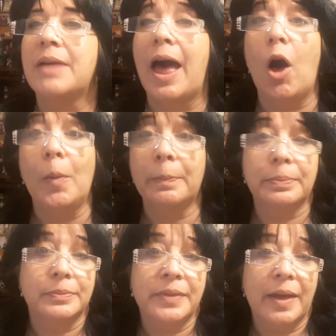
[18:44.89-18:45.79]

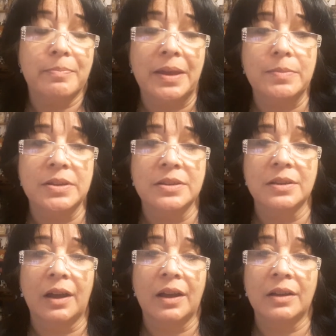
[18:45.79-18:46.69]
help that
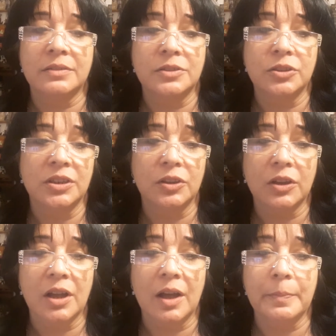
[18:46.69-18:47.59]
maybe you didn't
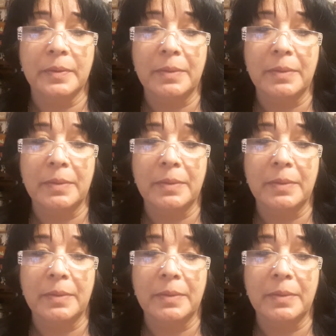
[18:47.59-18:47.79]
look up,